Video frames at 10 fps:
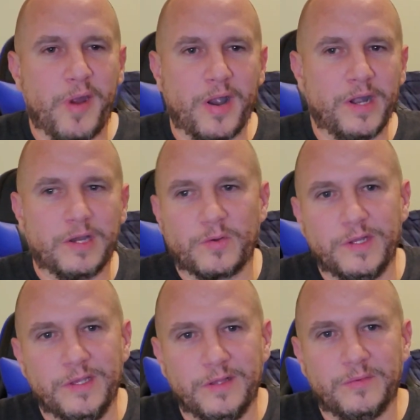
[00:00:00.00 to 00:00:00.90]
bar and
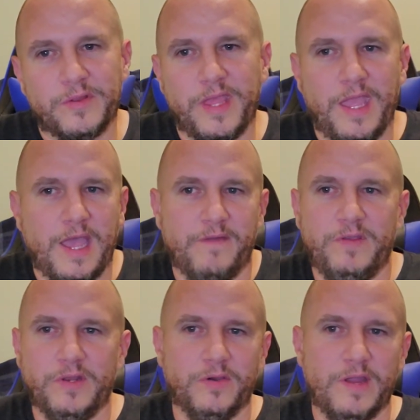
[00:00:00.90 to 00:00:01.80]
grill where they have
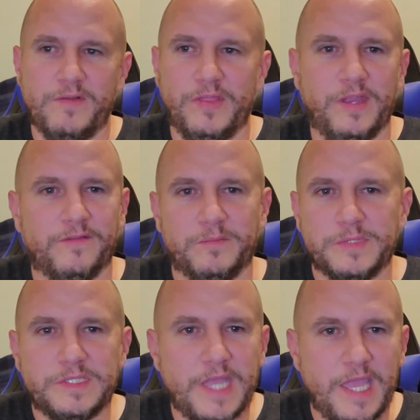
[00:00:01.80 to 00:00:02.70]
everything from steaks